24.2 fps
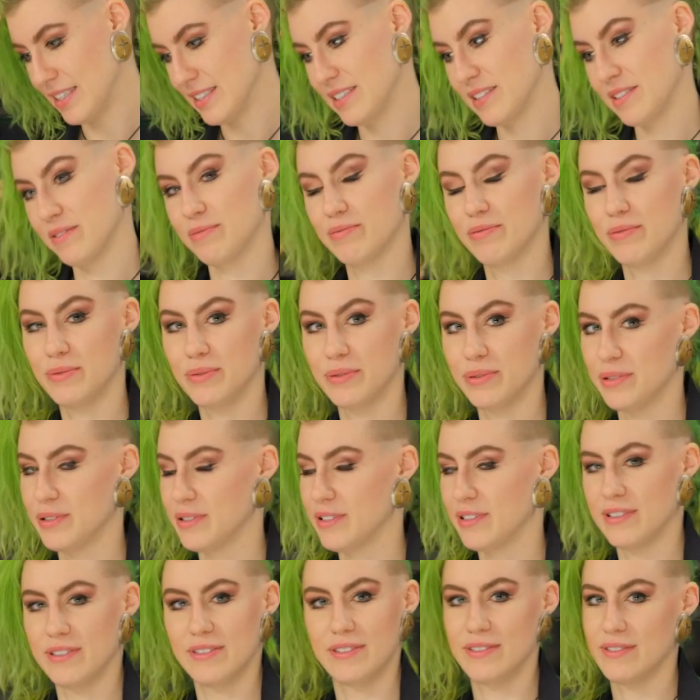It's oof,
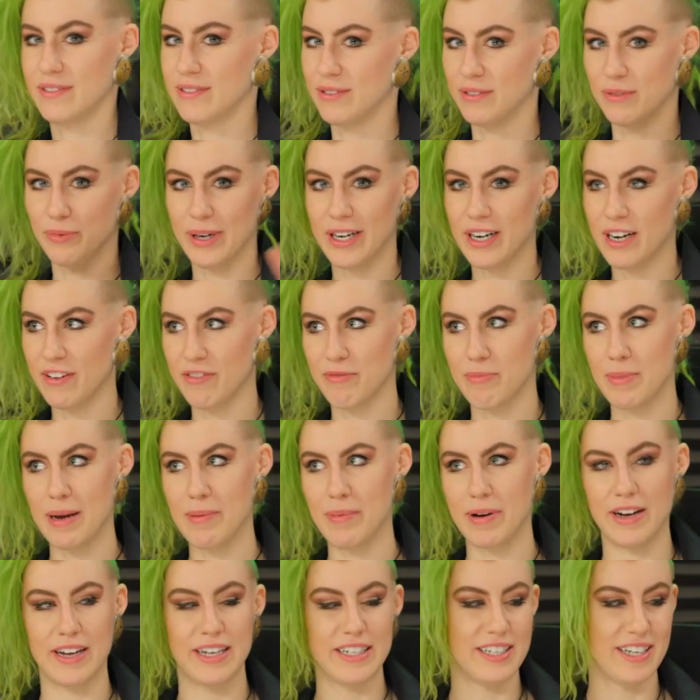weight off my
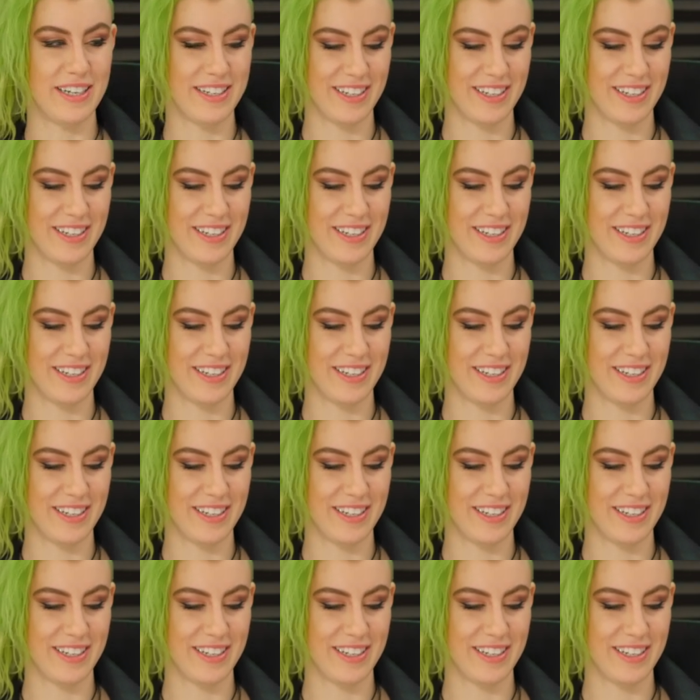mind.